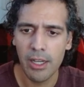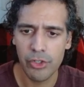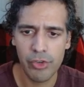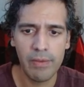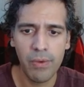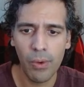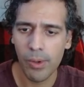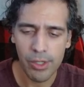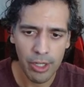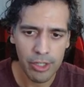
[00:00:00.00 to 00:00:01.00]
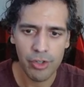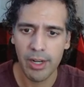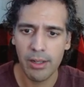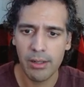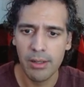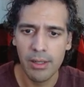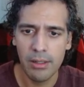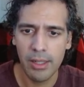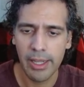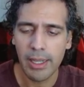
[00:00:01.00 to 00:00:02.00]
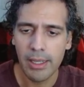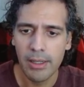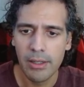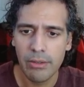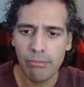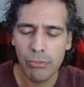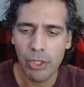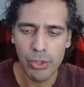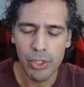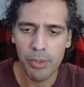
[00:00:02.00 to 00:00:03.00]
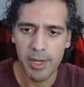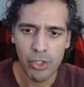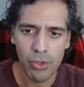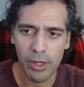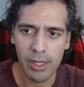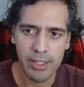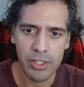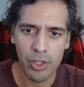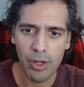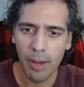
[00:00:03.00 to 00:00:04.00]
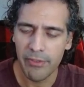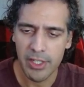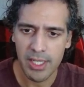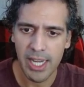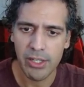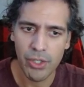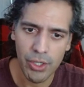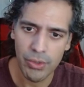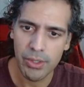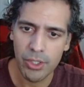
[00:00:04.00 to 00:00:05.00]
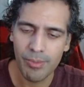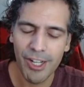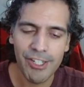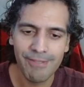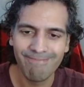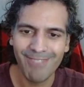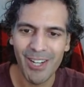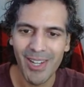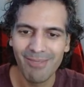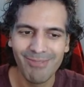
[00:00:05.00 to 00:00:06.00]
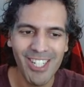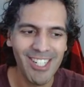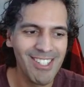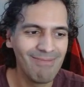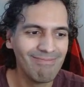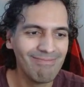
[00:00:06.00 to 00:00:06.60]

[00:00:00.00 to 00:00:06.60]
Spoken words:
straightforward. You're not trying to like use too many shortcuts or obfuscate your code too much. Anyway, cheers.